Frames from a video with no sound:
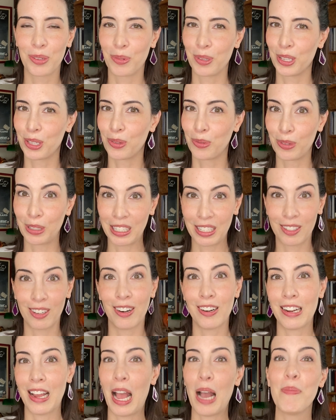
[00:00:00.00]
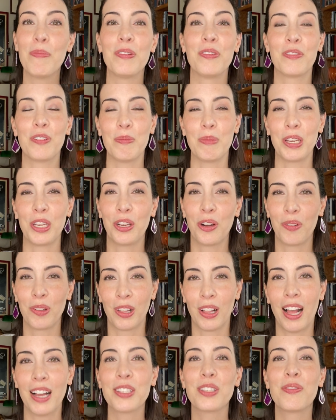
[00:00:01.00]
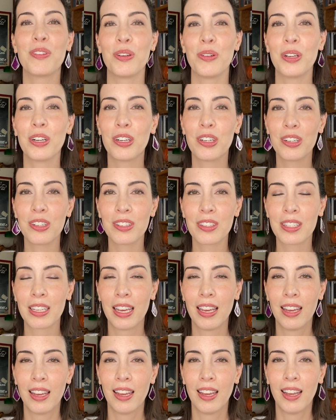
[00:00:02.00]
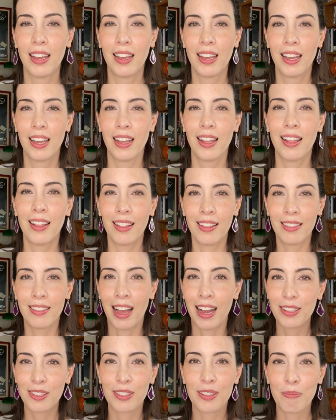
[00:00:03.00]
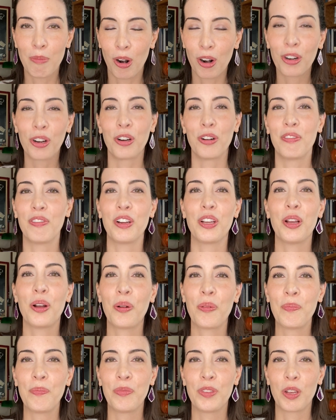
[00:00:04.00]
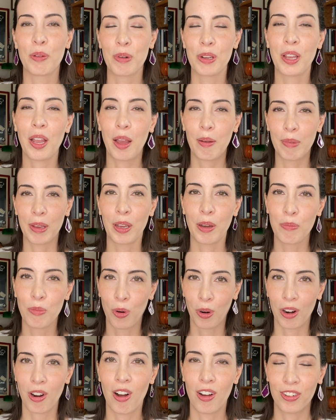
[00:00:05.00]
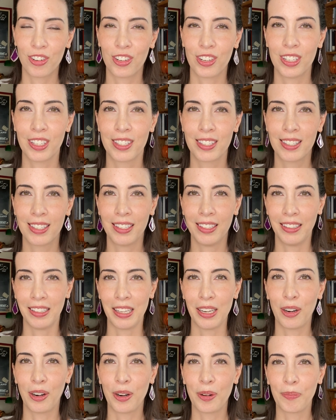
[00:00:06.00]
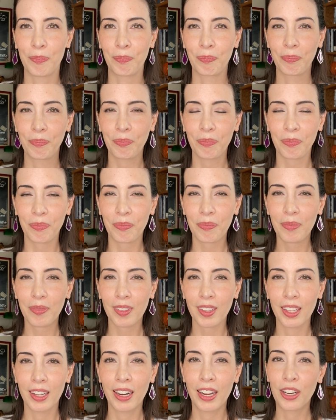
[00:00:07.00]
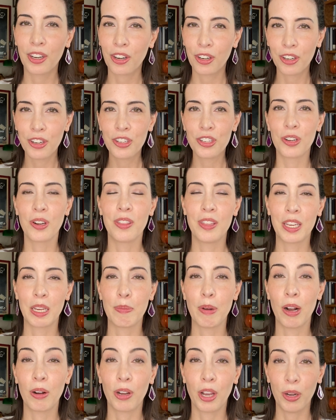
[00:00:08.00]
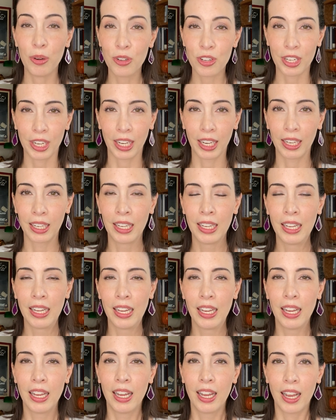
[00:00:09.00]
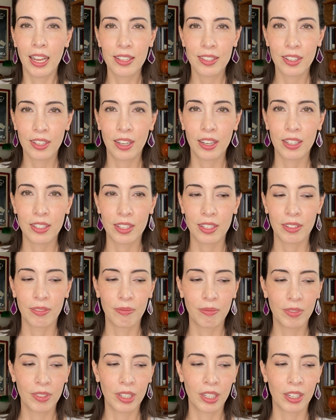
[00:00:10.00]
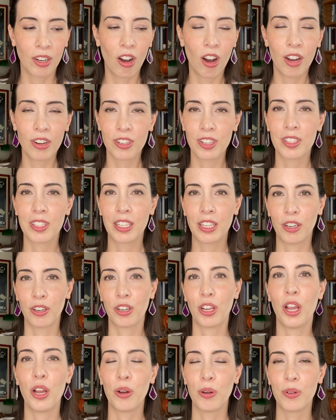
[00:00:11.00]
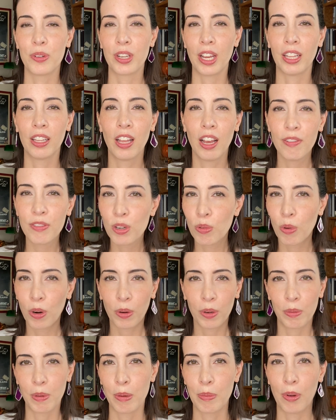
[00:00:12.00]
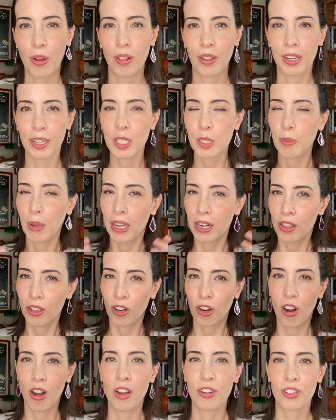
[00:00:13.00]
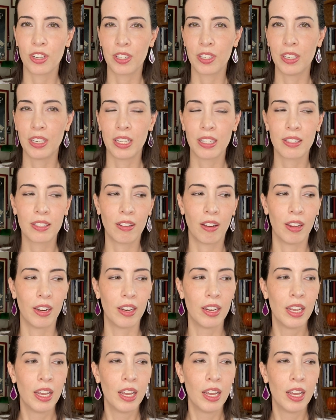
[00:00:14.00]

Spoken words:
where this really started to happen for me over the last few years. That's a marker for you. You're becoming a more conscious leader. And I encourage you to think about coaching. As a conscious leader coach, I love to work with people on expanding their consciousness, on